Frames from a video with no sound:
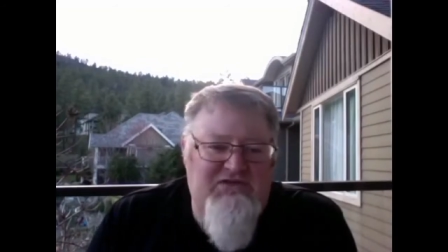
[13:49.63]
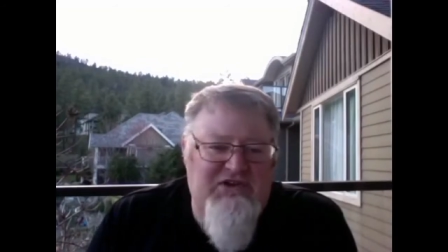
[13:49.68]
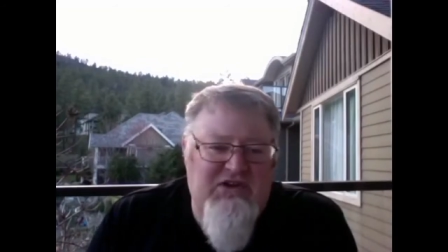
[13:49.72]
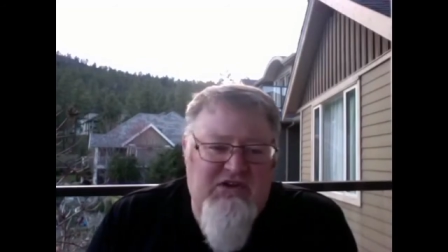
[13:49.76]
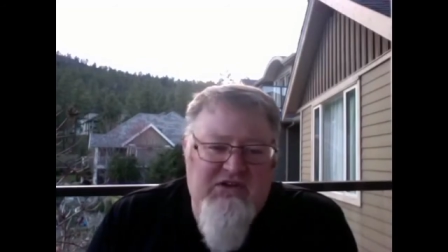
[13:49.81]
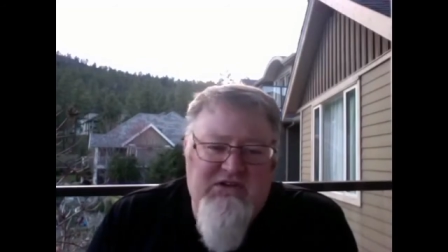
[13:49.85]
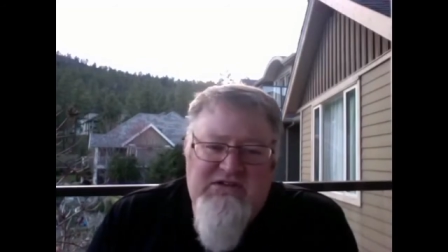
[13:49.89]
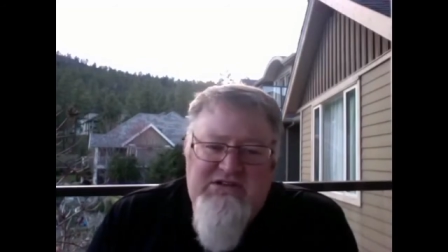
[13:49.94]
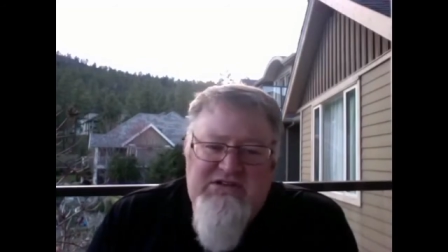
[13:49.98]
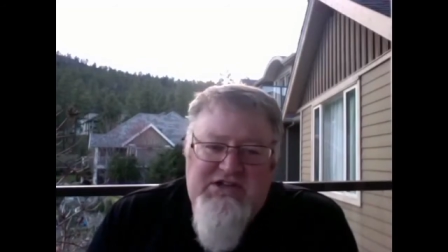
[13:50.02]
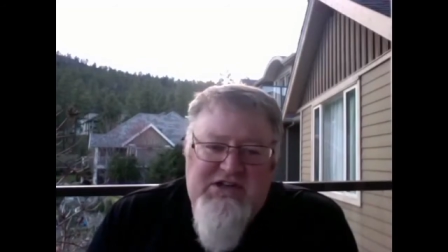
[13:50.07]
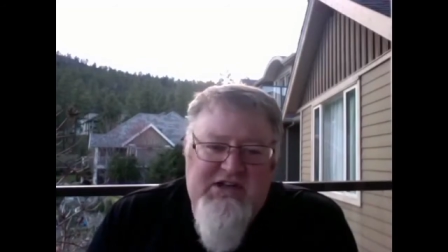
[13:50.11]

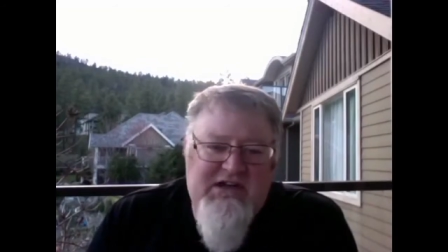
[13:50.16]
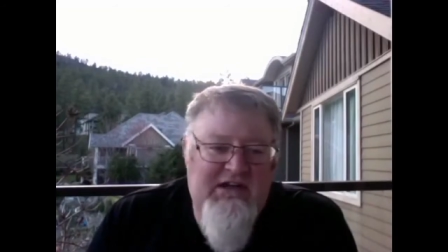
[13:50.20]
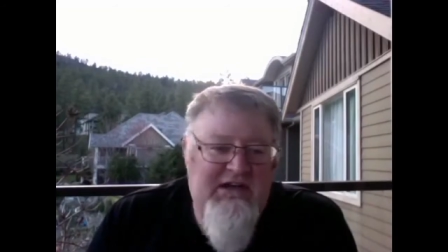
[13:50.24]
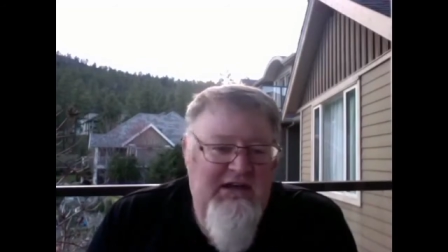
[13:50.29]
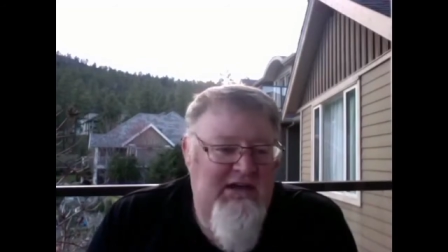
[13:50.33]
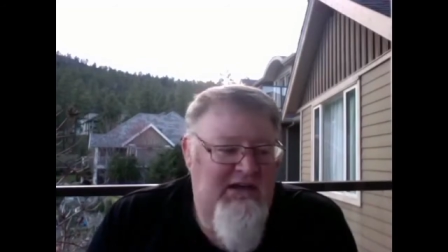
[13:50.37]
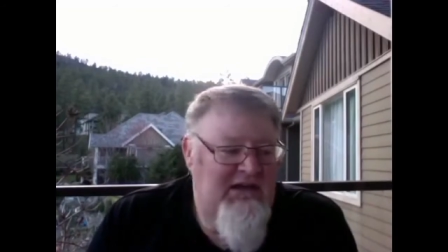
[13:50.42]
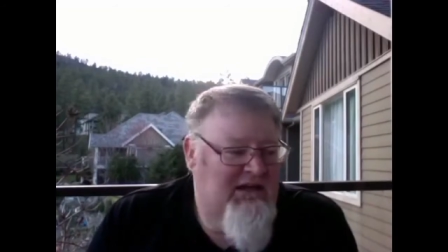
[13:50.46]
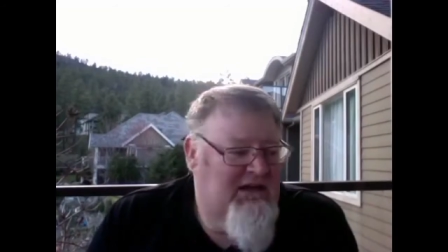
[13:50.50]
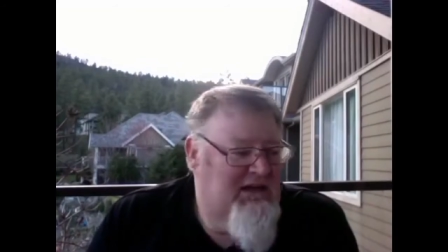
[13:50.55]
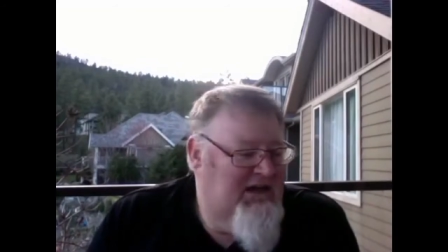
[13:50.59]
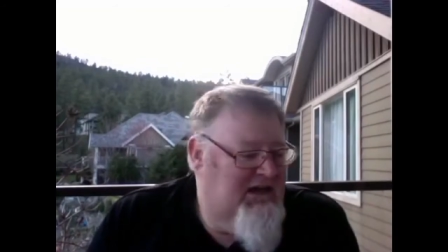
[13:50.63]
um,
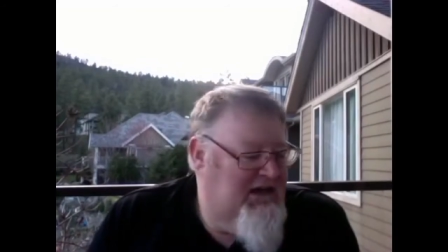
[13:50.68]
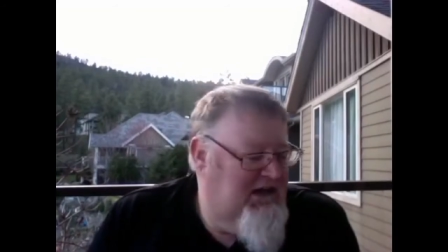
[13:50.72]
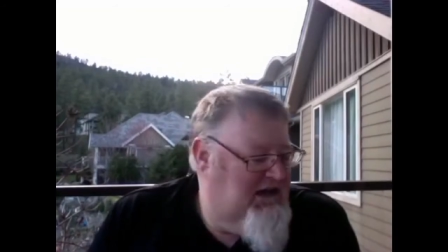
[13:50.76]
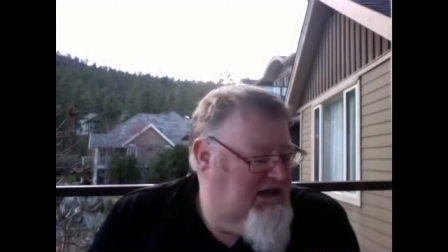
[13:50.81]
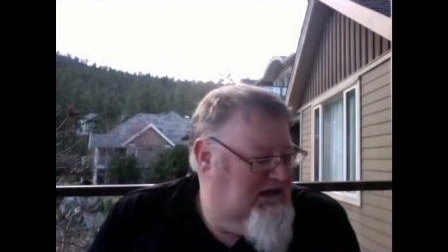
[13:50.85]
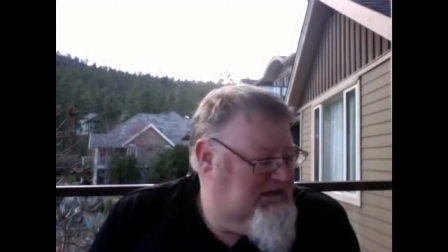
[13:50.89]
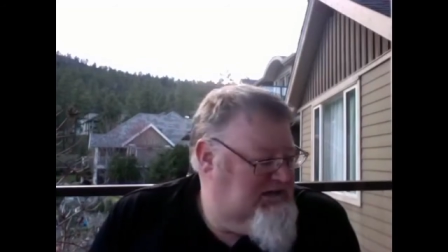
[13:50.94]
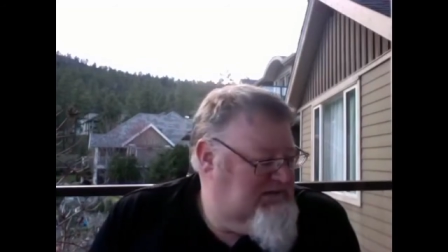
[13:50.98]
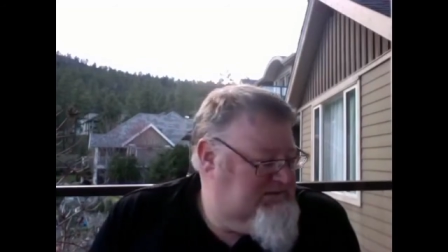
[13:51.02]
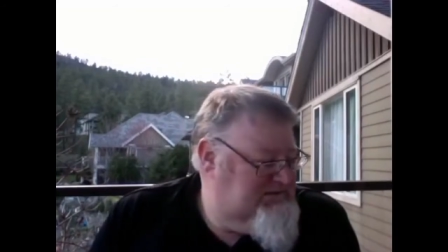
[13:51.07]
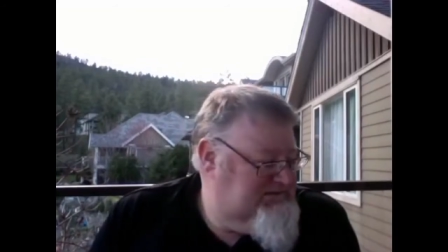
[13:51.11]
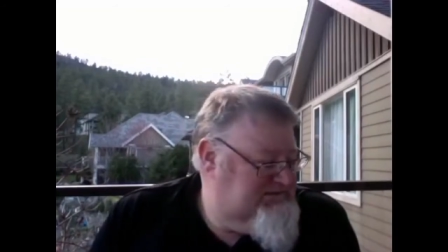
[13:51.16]
that
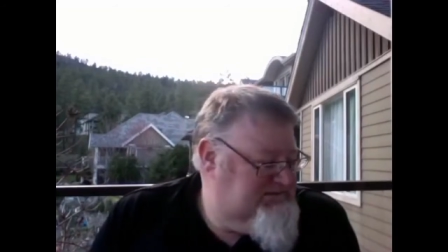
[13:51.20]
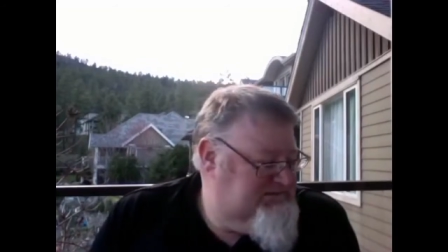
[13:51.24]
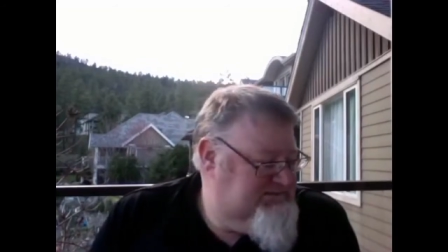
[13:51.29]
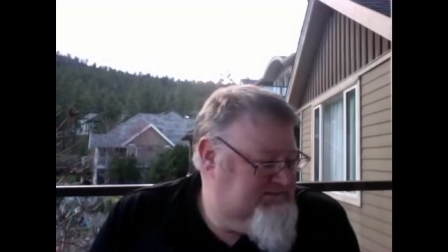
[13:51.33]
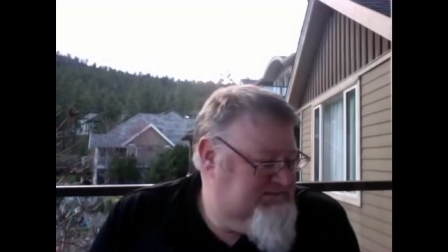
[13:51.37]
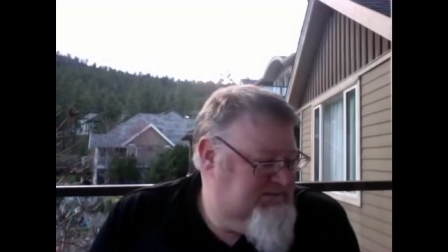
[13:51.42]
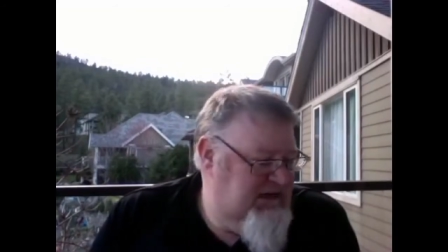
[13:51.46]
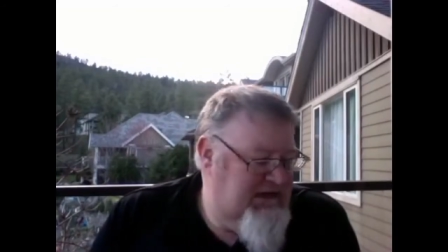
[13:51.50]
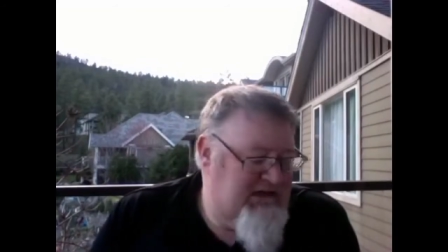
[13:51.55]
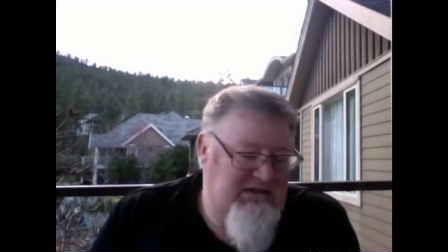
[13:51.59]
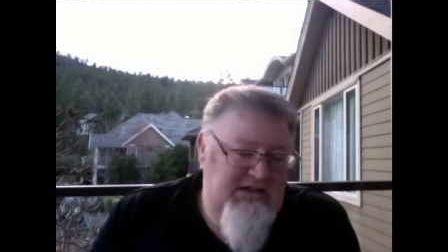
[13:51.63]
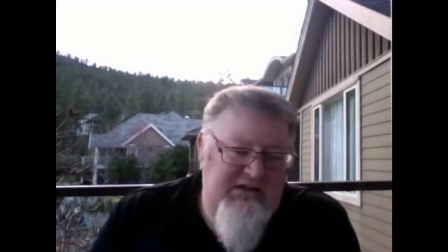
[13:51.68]
clearly this is the
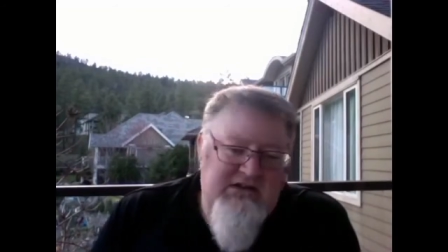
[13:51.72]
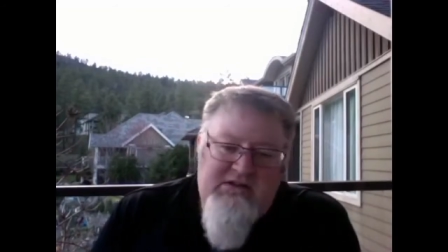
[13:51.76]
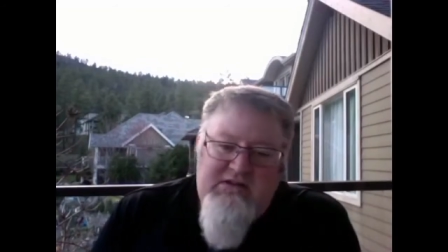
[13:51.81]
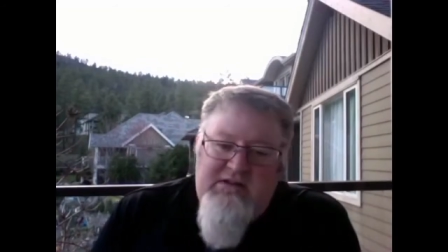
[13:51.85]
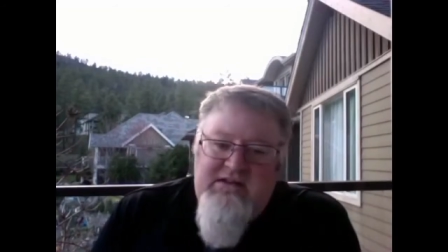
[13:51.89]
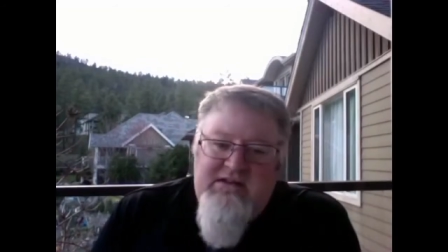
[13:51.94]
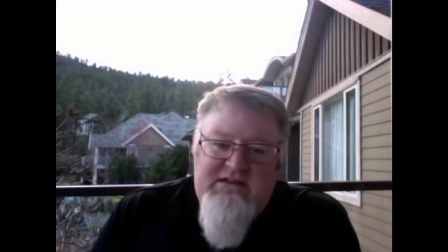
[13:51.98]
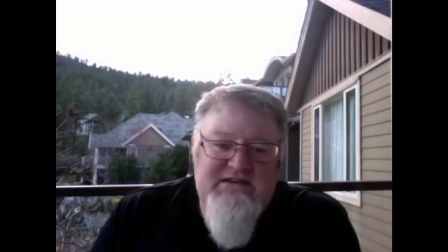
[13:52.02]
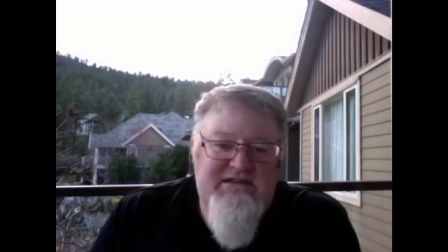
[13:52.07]
creator God.